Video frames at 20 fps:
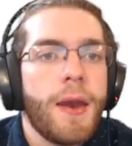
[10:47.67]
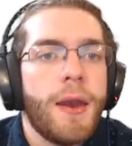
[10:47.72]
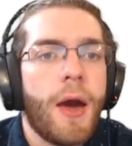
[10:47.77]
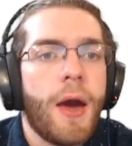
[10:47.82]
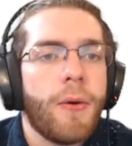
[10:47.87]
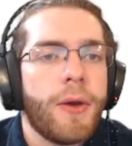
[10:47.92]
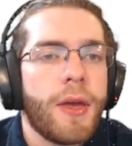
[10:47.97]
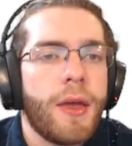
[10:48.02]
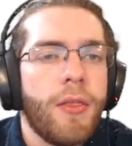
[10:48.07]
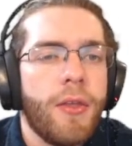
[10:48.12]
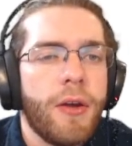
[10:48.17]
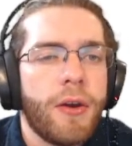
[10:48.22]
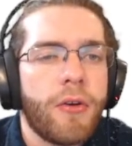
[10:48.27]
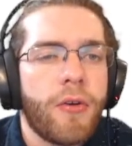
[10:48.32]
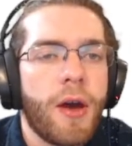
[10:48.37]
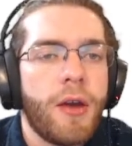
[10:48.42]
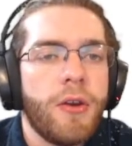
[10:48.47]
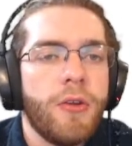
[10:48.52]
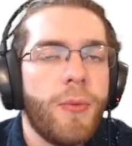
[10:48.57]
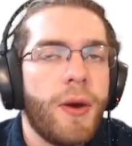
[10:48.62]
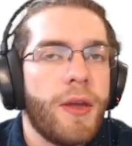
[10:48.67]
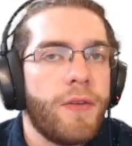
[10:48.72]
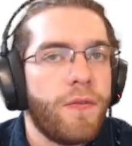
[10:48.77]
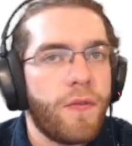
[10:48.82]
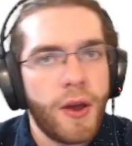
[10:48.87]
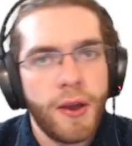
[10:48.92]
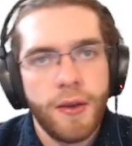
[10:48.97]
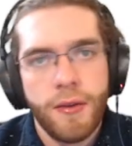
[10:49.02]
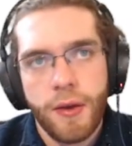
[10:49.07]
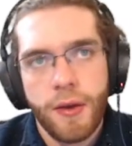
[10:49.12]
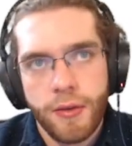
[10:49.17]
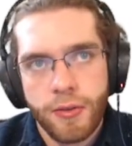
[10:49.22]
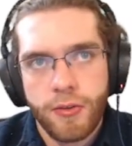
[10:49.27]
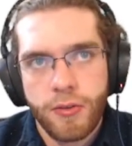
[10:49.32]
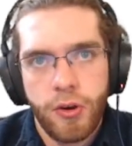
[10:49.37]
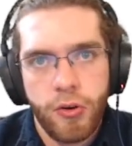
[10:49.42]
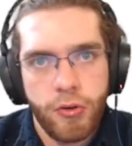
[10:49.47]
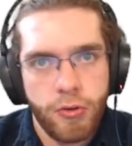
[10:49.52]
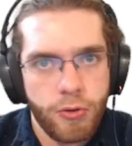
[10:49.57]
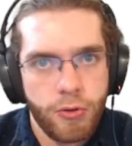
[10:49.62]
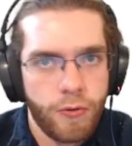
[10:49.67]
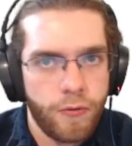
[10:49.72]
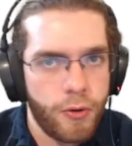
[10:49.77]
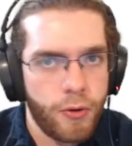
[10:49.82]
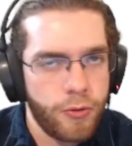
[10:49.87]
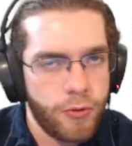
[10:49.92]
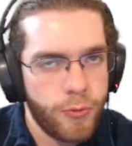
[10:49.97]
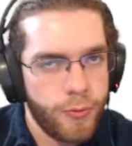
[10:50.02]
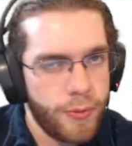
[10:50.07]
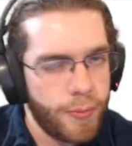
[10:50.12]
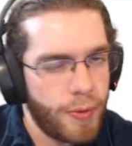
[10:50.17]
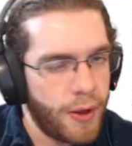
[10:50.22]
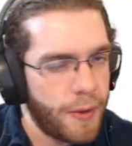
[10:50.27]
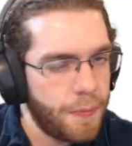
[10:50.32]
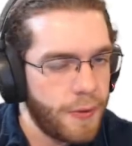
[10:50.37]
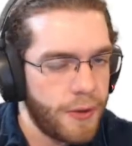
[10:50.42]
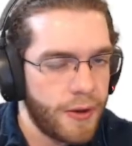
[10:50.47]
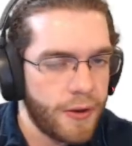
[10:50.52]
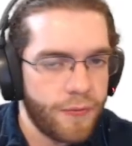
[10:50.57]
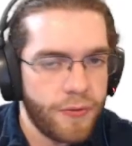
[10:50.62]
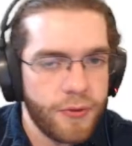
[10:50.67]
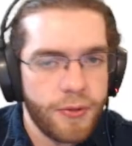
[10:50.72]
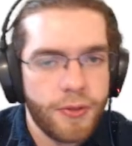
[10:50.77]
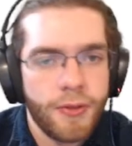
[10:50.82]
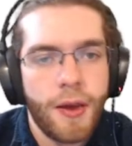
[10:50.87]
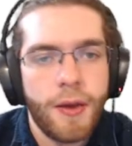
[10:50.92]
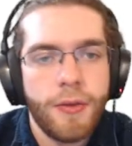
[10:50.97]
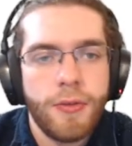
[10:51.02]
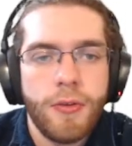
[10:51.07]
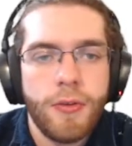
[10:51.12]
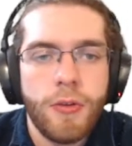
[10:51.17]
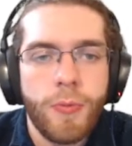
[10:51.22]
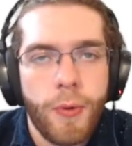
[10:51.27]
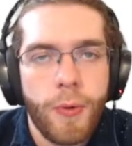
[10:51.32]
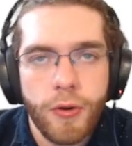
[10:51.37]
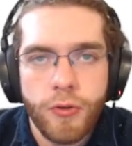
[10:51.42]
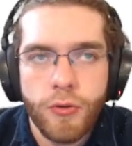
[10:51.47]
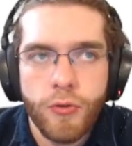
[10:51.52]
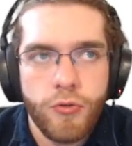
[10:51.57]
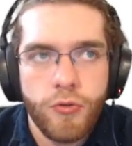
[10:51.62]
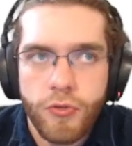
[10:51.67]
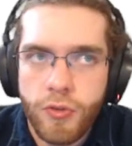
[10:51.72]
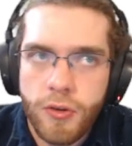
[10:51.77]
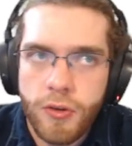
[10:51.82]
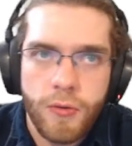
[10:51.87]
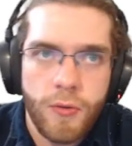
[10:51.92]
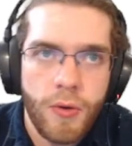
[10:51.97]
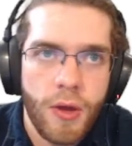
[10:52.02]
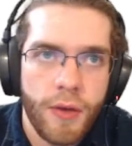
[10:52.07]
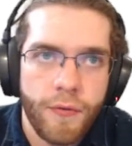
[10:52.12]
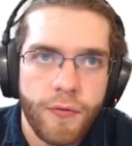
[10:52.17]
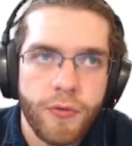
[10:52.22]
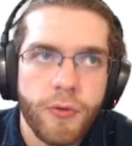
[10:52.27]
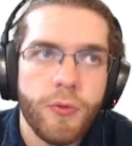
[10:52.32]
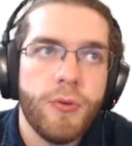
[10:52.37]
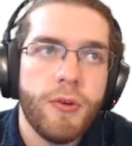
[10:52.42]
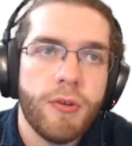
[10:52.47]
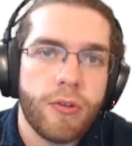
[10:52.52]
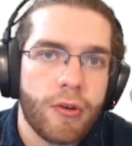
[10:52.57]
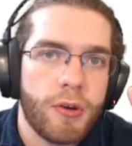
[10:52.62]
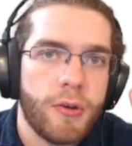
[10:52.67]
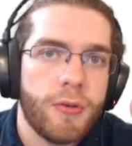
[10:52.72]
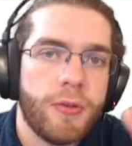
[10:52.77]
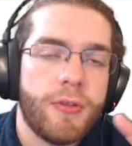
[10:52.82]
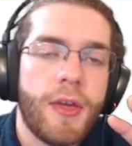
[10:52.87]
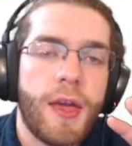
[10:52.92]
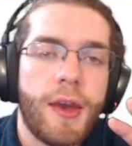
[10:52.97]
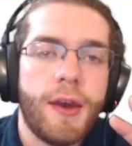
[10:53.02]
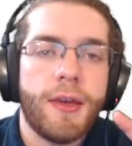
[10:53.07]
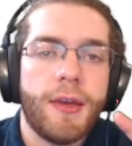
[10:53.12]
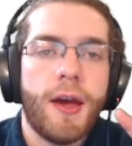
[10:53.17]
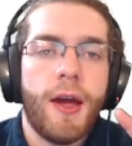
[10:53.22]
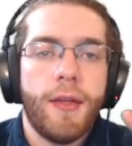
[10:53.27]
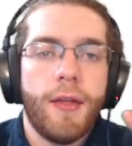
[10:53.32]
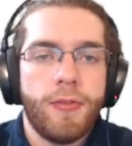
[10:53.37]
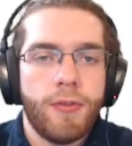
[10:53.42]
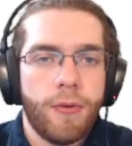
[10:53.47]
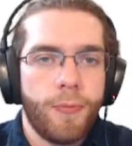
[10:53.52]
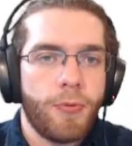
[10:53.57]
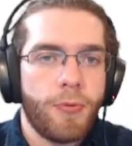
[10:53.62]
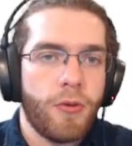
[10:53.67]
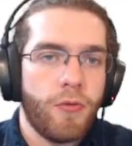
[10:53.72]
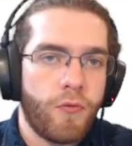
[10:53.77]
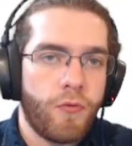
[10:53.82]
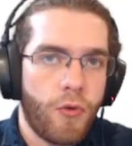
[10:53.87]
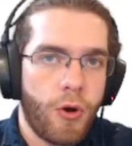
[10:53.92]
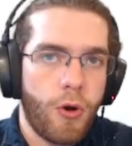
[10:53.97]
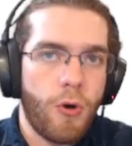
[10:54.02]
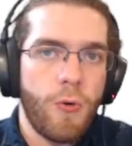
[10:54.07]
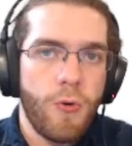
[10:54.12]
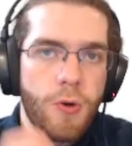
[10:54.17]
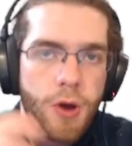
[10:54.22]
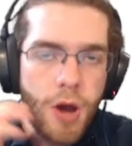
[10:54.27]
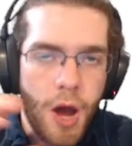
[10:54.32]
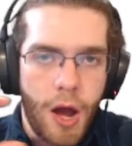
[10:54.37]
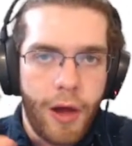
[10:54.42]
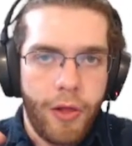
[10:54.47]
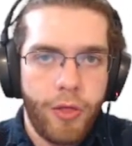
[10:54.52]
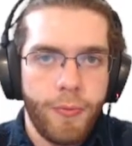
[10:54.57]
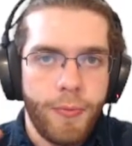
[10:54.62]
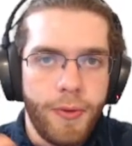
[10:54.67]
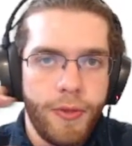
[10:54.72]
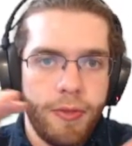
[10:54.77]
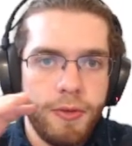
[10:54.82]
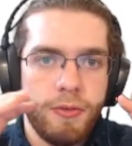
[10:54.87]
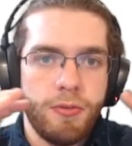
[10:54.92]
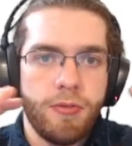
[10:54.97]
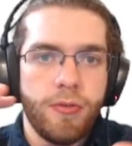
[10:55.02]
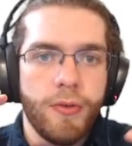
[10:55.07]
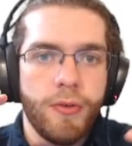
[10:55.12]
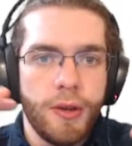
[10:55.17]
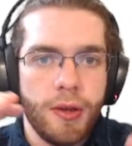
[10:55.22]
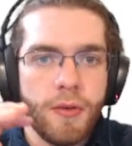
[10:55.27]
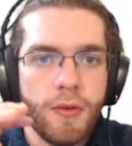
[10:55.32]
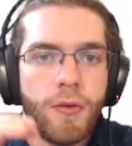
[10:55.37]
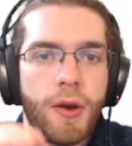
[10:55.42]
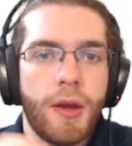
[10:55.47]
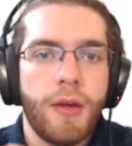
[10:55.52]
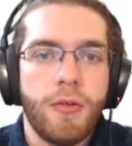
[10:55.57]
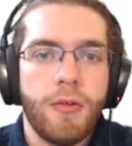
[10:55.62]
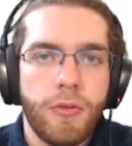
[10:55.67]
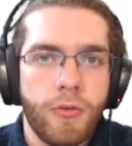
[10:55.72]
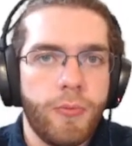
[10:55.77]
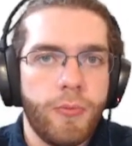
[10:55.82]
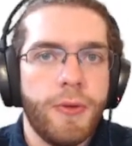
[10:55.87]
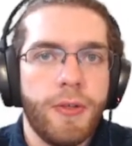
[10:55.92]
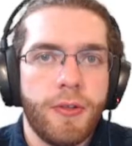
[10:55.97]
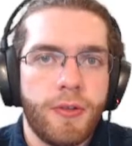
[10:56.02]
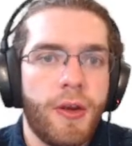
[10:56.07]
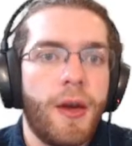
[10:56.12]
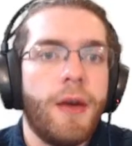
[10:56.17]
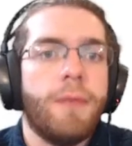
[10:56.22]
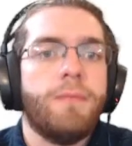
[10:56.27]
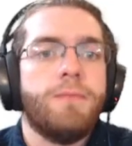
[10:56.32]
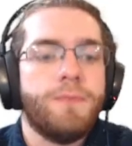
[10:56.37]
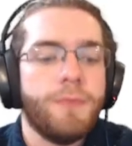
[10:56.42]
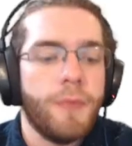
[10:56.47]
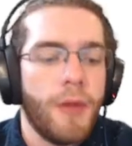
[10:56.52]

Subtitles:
Now, again, later on, you might find scenarios where rows might be different sizes, but usually if you just understand the concepts of row, column in these 2D arrays, you'll be set.